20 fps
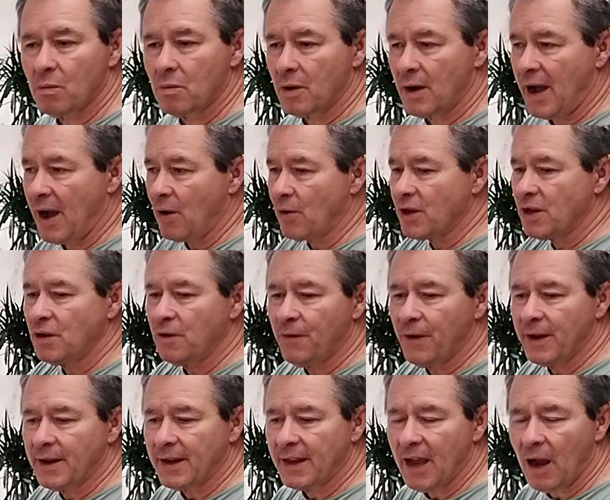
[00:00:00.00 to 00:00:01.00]
how can you
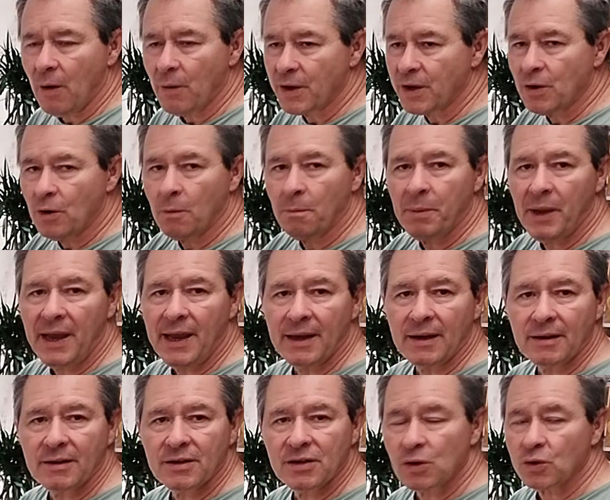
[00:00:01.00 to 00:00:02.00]
find a gallery? You don't
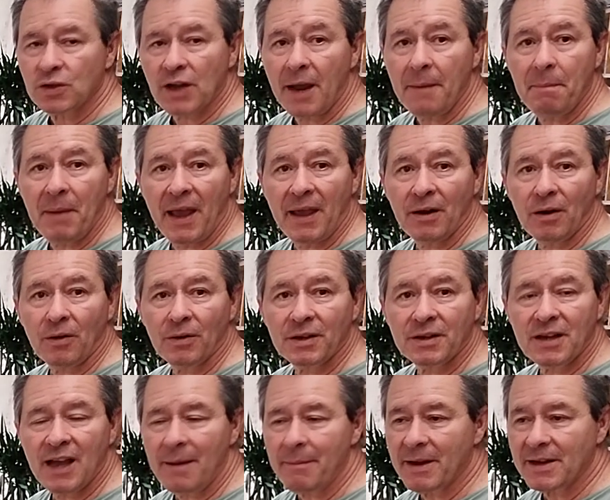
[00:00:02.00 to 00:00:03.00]
paint. She goes, I paint all the
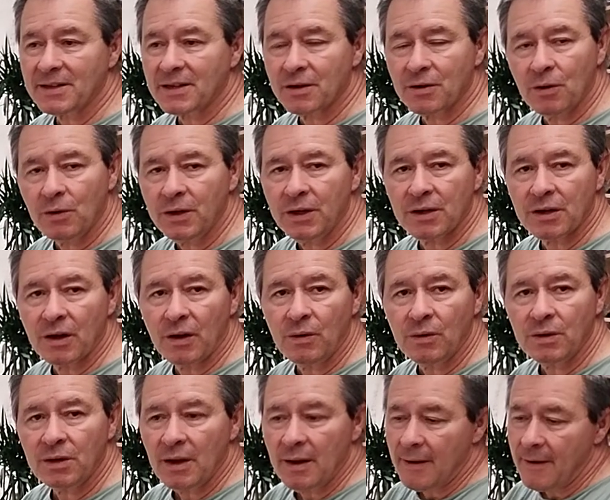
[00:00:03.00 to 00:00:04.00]
time. I said, no, you
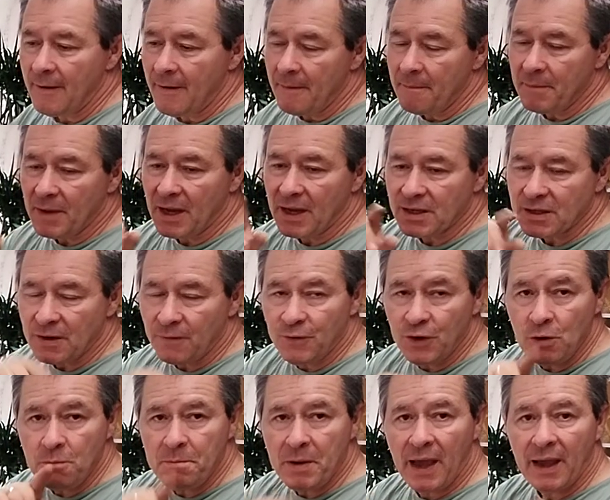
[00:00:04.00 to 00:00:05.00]
don't. Because if
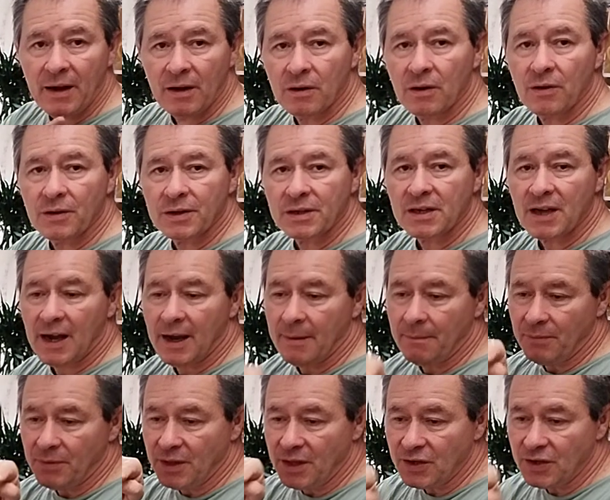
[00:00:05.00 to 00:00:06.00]
you painted all the
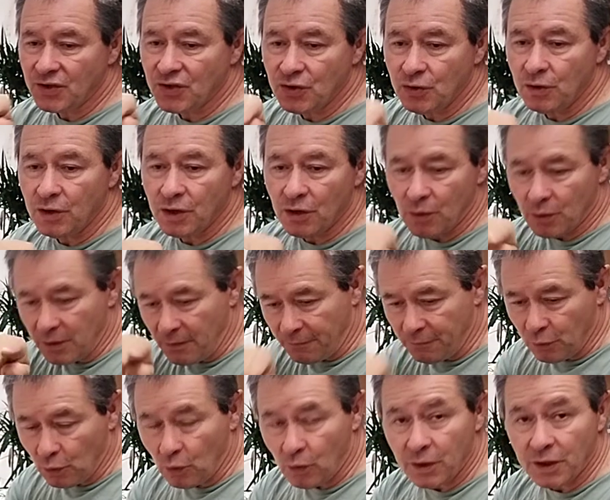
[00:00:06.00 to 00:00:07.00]
time, this studio, the
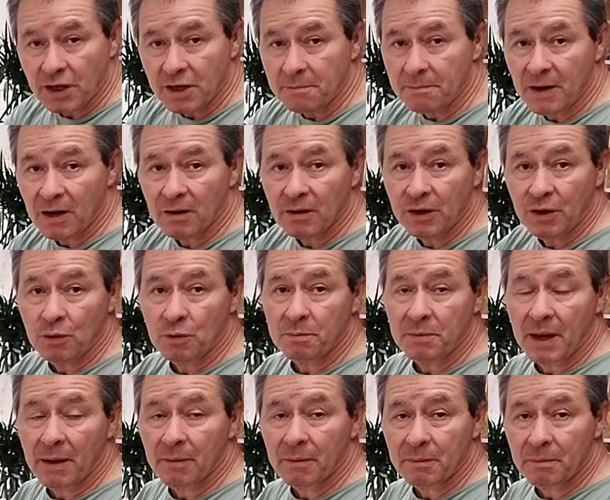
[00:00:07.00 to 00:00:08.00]
floor, you would be
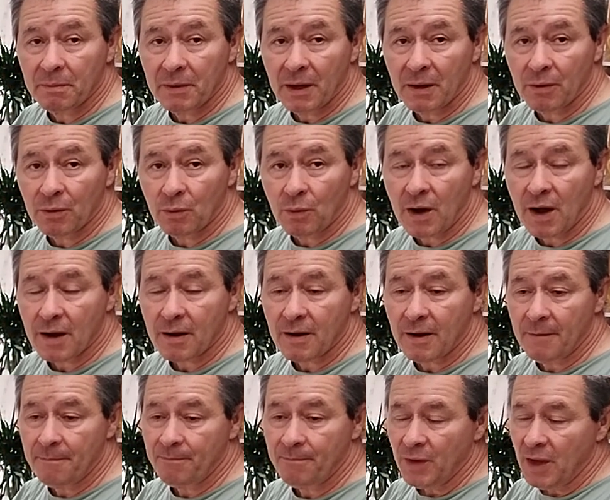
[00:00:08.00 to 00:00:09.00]
able to walk
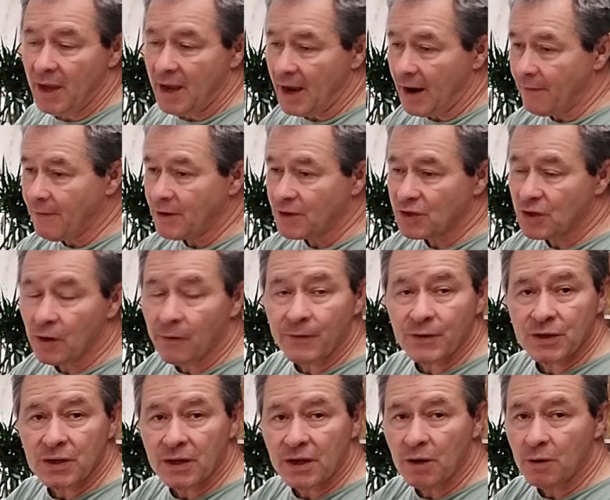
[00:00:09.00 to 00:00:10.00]
on. Every
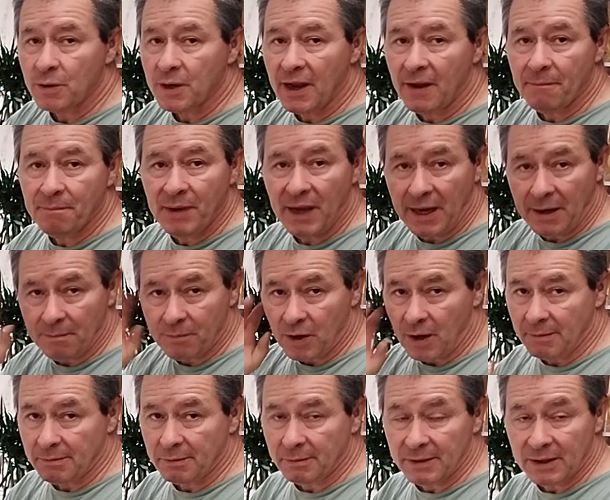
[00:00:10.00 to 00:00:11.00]
surface on here would have paint
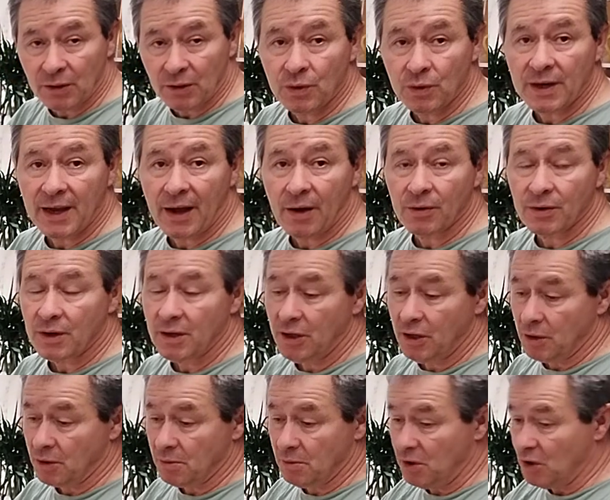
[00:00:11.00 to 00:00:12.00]
probably, doubt.
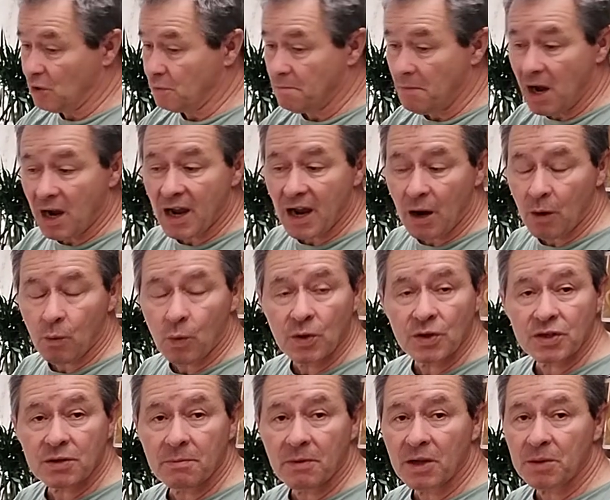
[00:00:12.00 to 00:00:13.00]
You'd muck out
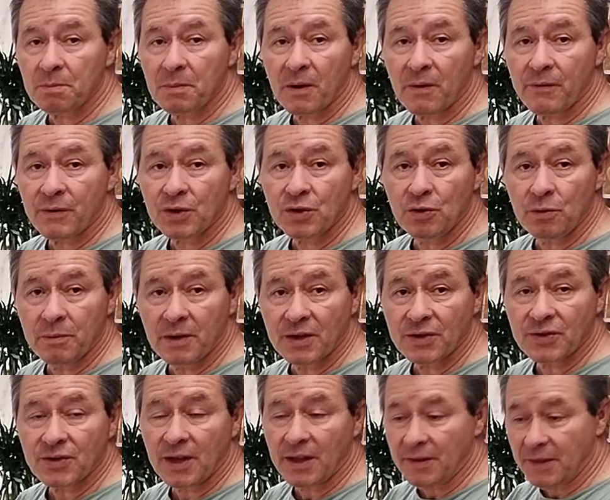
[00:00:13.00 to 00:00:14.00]
once a month, every 2
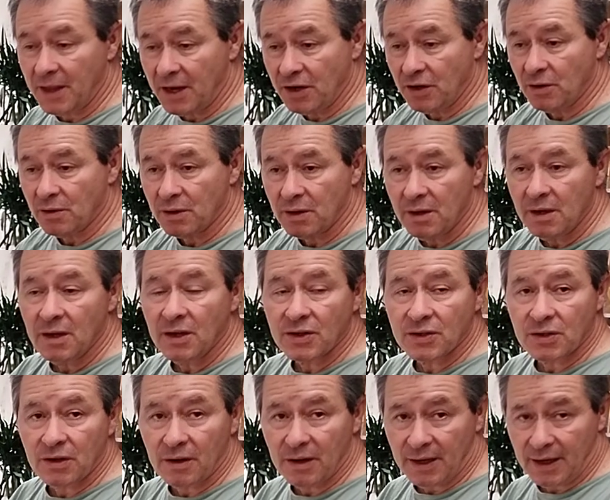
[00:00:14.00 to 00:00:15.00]
months, and then you'd
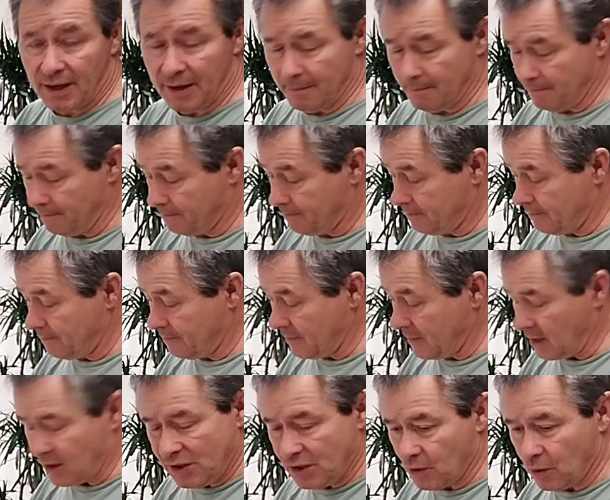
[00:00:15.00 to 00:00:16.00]
start again.
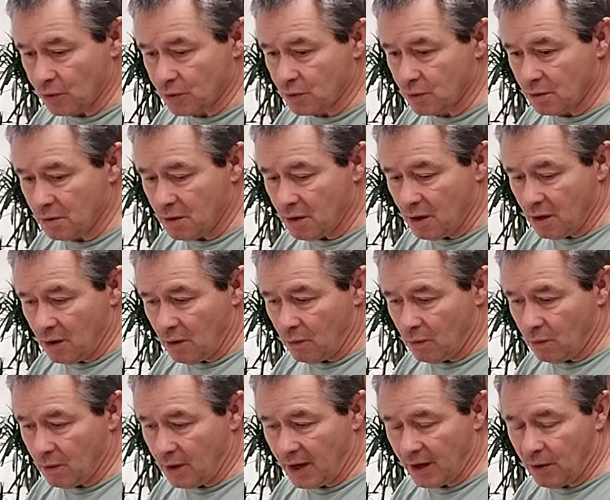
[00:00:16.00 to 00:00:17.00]
She goes,
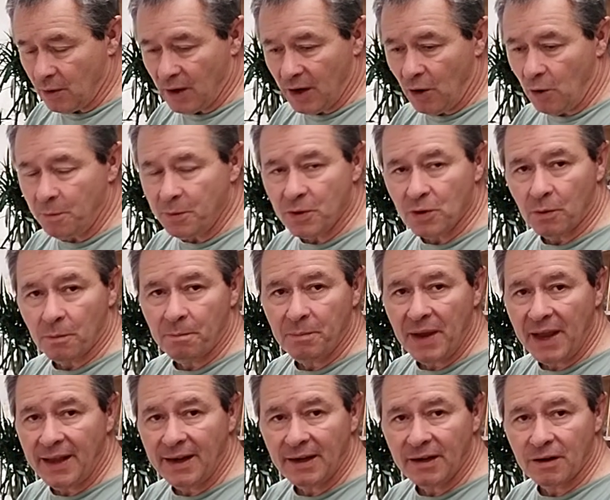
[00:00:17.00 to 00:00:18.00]
I hope you don't
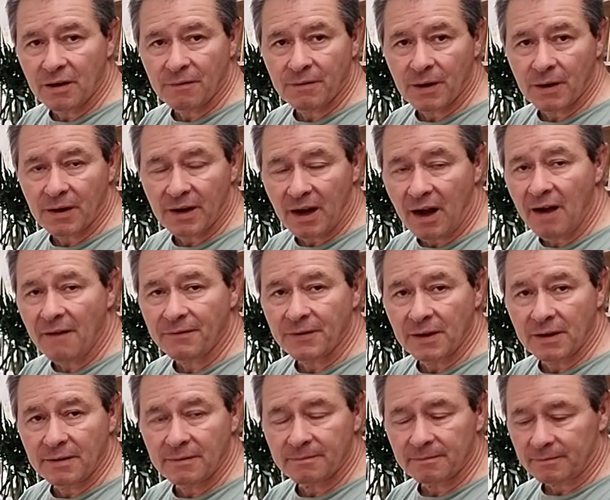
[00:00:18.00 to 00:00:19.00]
paint in here very
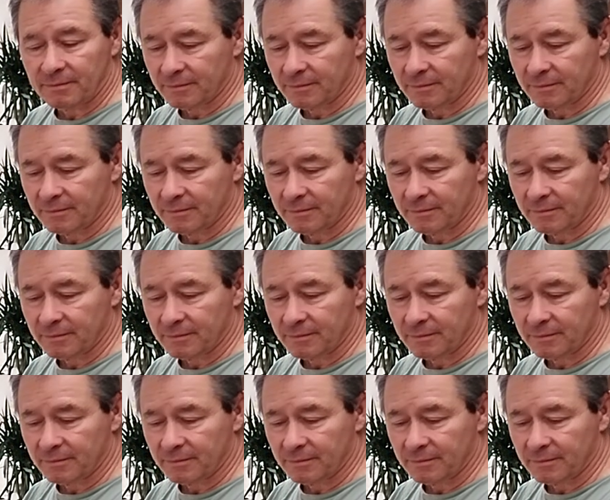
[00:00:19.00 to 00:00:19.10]
often.